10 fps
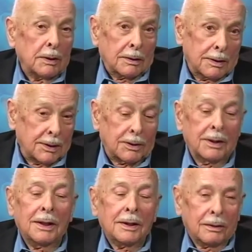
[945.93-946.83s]
This
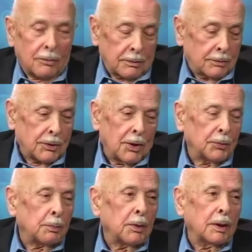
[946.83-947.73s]

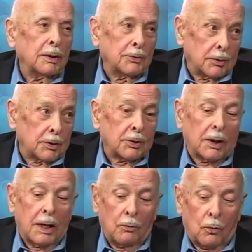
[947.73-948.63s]
Salisbury is just
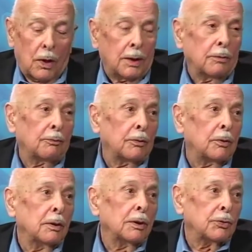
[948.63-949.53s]
a wonderful,
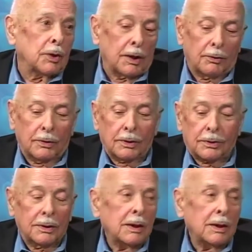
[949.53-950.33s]
generous,